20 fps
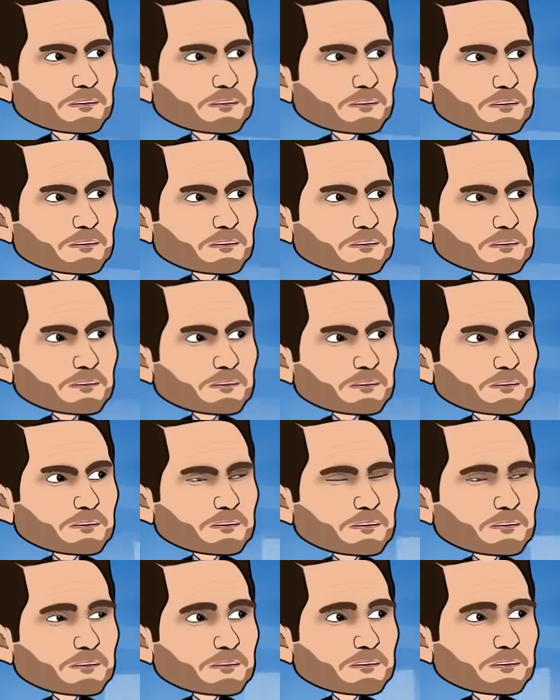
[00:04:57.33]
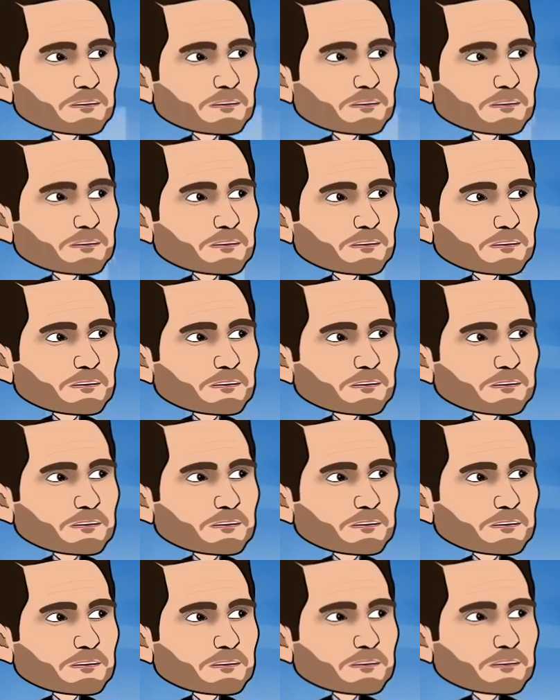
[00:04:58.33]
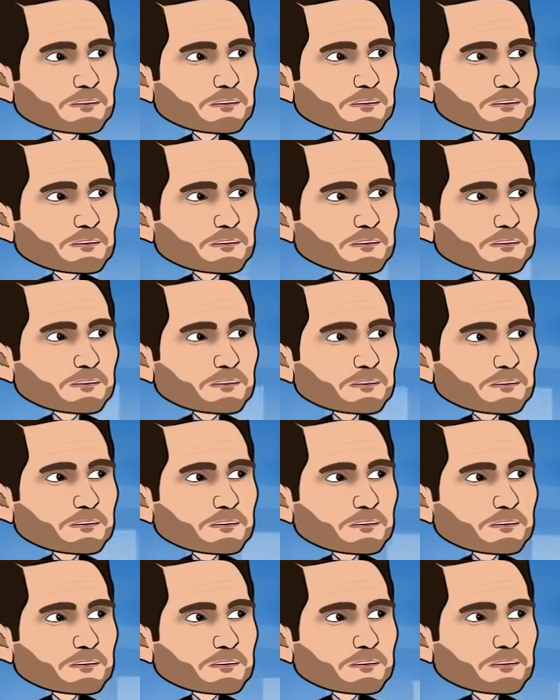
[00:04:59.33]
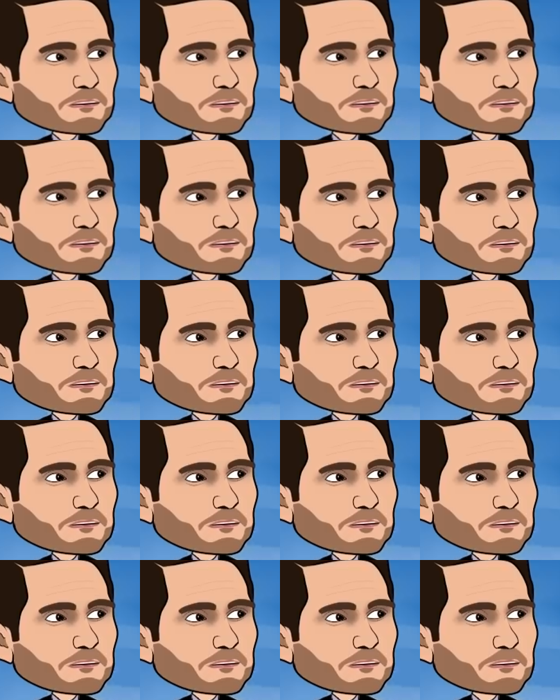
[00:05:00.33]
[no speech]